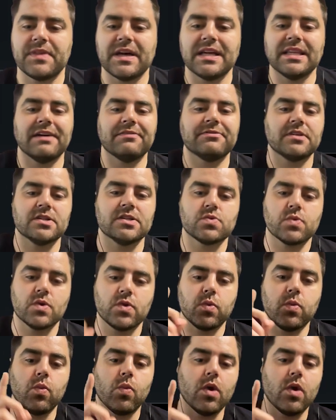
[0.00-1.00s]
That left us with
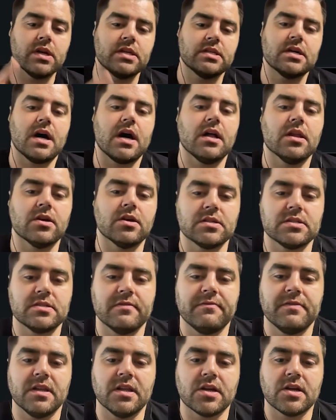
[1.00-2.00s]
$1 to
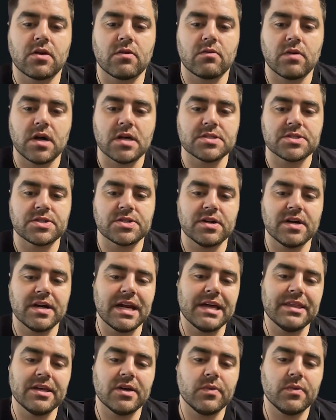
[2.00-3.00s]
fill out our roster.
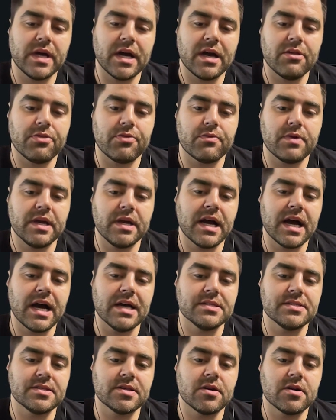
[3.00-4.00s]
And I think we got 3
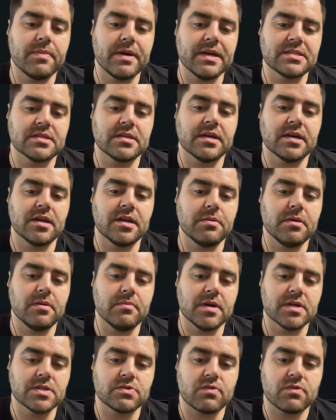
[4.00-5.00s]
guys that are basically going to be
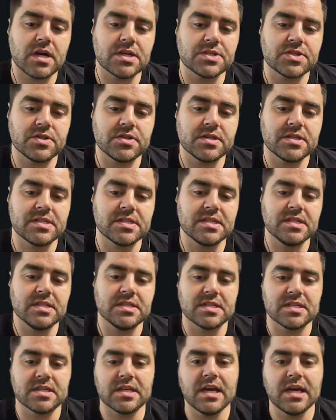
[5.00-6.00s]
must roster this
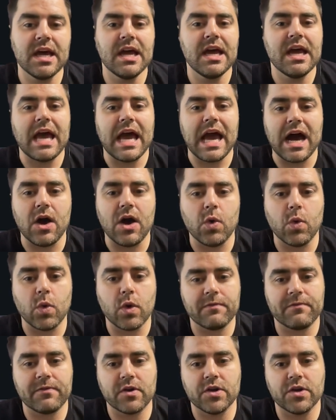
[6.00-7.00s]
season. Al
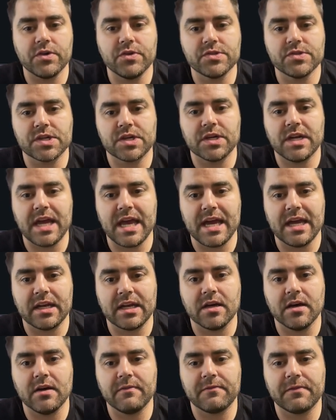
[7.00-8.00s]
Horford, who's a good
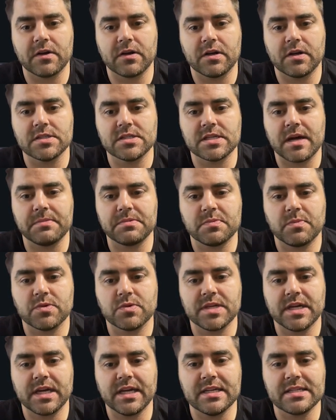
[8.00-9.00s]
handcuff for Kristaps
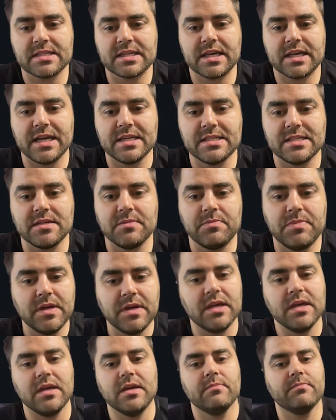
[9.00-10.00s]
Porzingis,
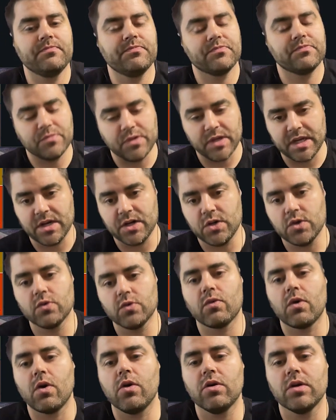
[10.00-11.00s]
KCP playing a new
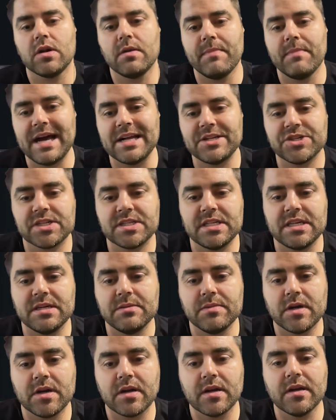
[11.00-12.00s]
role on a Magic
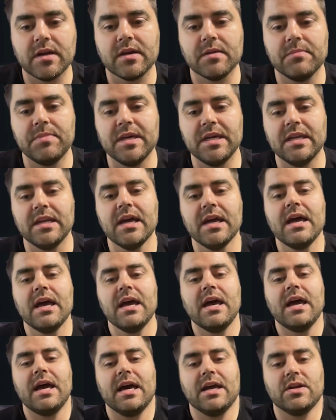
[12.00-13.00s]
team that are going to compete.
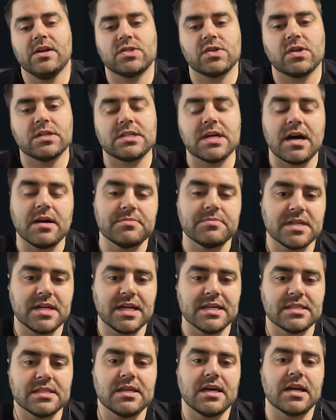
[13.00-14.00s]
And Osar Thompson
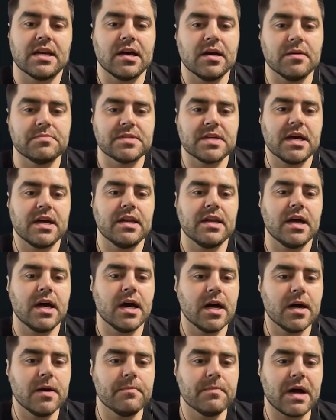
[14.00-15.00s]
has a lot of upside.
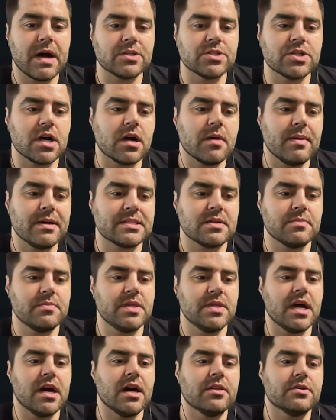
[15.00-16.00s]
I'll talk about some of
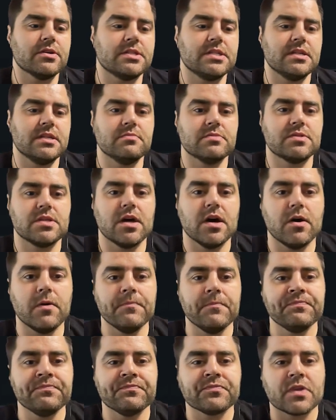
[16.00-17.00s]
the other teams though.
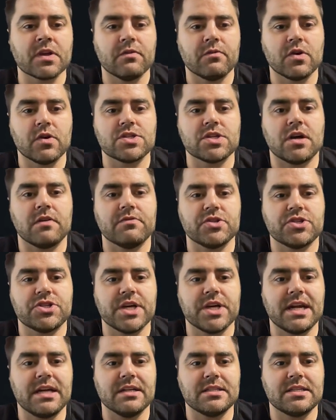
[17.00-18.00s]
First off,
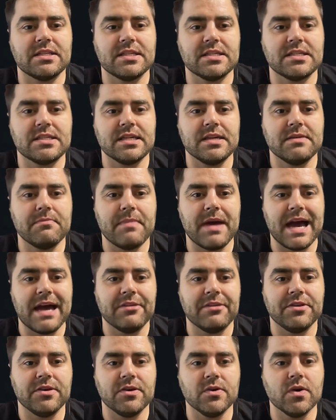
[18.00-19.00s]
shout out to this team,
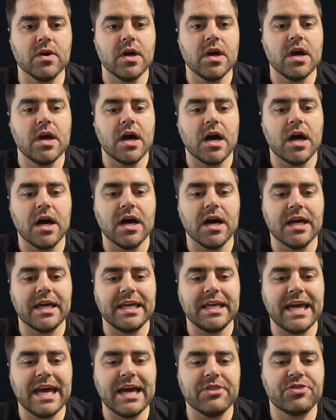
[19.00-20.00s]
Matthew.
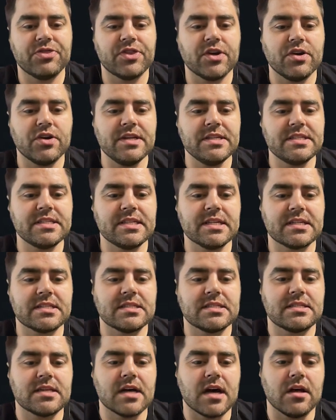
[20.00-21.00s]
He had
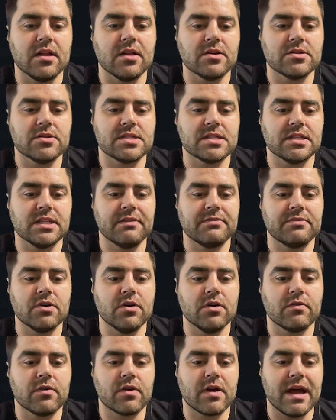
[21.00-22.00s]
$36 left
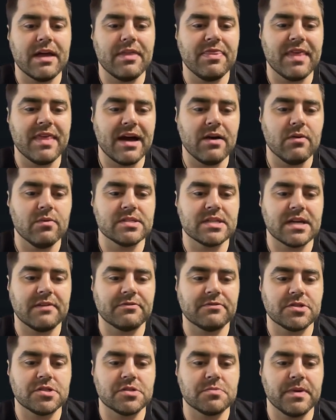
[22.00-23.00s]
over, and that was
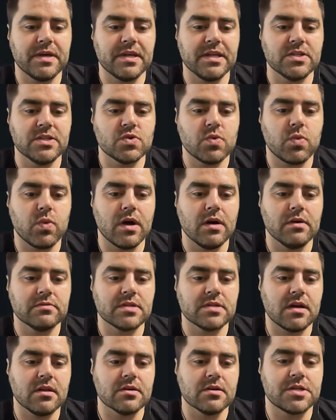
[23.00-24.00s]
after spending
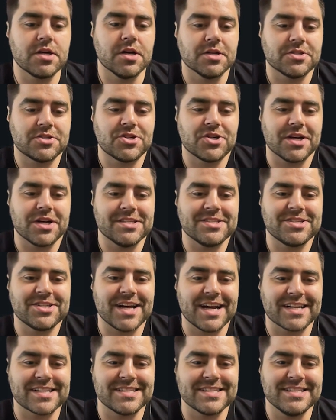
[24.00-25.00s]
$12 on Trace
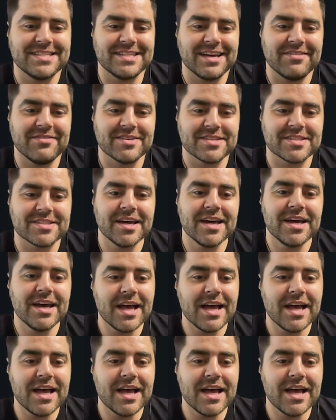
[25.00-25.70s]
Jackson Davis.